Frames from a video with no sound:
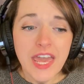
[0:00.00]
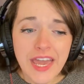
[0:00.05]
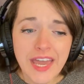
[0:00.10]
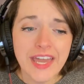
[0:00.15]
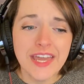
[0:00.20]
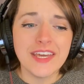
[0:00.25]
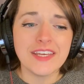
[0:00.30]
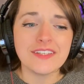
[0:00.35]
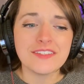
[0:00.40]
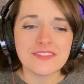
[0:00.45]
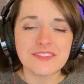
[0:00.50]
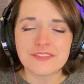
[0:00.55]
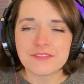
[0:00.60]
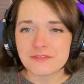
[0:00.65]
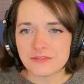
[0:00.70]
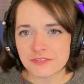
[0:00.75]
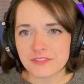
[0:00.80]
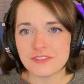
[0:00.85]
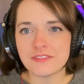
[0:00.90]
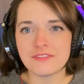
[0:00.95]
And,
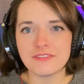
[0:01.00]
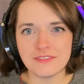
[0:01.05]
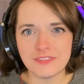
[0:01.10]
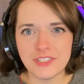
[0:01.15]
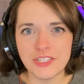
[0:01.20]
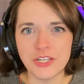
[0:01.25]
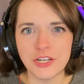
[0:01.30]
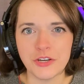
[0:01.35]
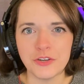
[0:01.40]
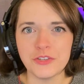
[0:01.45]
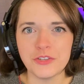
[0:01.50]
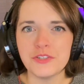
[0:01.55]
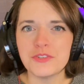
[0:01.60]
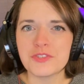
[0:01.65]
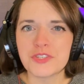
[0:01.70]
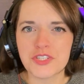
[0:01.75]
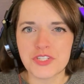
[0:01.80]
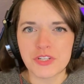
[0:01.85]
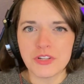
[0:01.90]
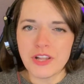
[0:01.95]
you know, you
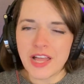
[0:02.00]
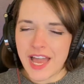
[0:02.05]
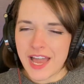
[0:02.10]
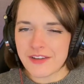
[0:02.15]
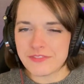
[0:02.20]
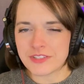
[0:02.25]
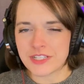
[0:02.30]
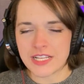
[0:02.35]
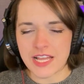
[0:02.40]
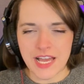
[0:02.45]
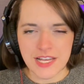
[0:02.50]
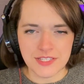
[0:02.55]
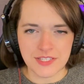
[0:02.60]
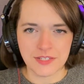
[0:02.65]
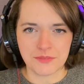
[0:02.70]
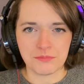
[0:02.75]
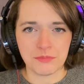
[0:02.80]
still have classic